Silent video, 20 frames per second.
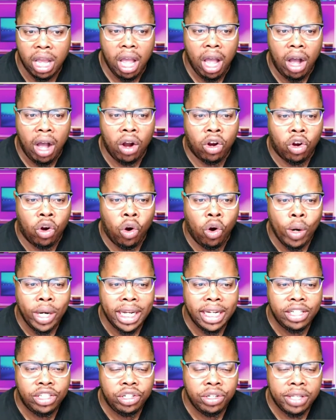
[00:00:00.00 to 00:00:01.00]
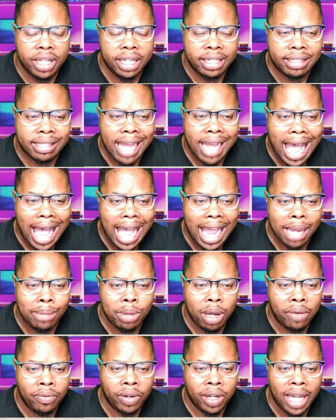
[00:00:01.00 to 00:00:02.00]
according to the time
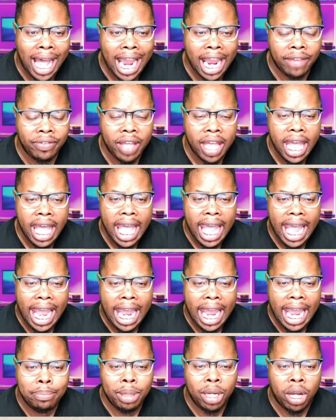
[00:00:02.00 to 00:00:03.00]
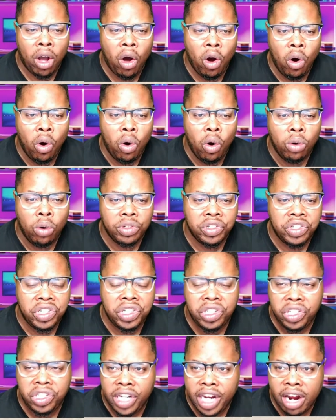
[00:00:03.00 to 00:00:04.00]
of life. And behold,
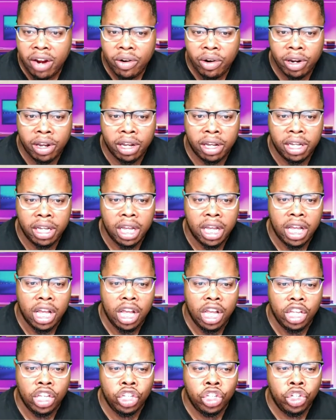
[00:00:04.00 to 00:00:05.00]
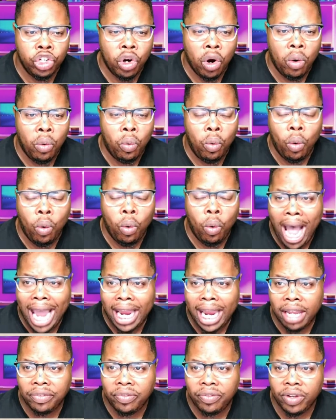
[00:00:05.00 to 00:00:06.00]
Sarah, your
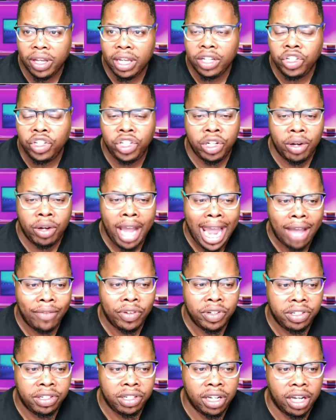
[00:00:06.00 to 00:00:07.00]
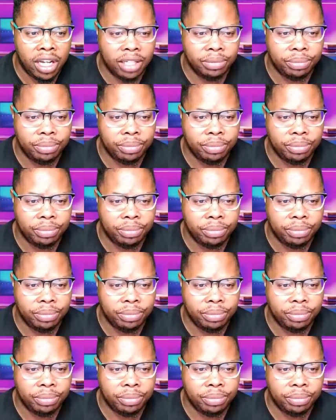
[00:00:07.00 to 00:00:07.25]
wife, shall have a son.